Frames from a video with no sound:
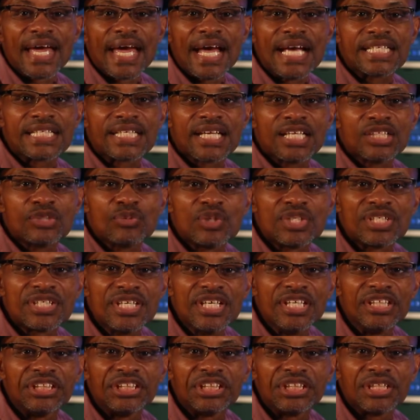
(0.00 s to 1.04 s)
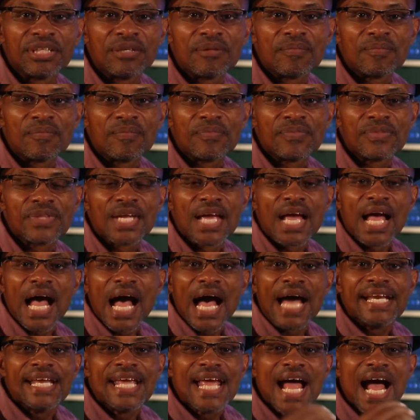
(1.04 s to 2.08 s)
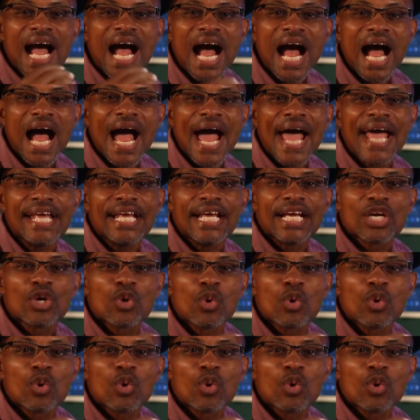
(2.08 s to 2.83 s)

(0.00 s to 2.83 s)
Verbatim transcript: excellent research, and a high